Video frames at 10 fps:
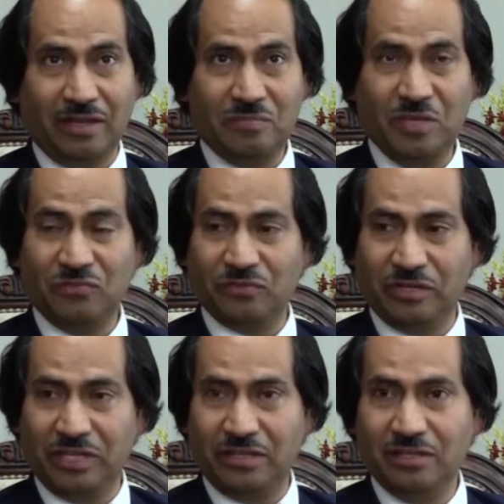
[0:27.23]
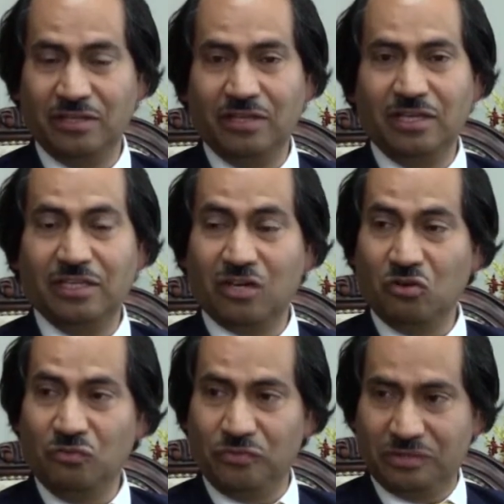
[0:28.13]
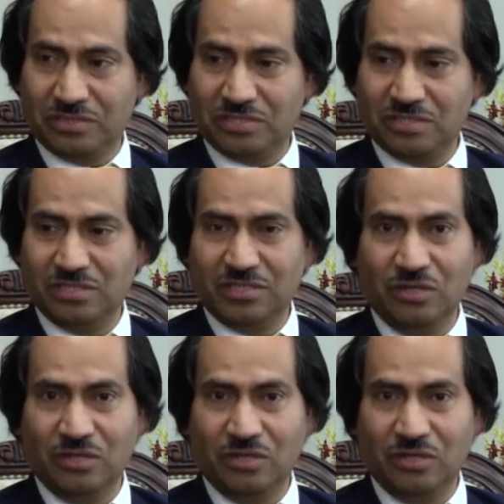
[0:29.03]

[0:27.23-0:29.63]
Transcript: I met Fred in a conference.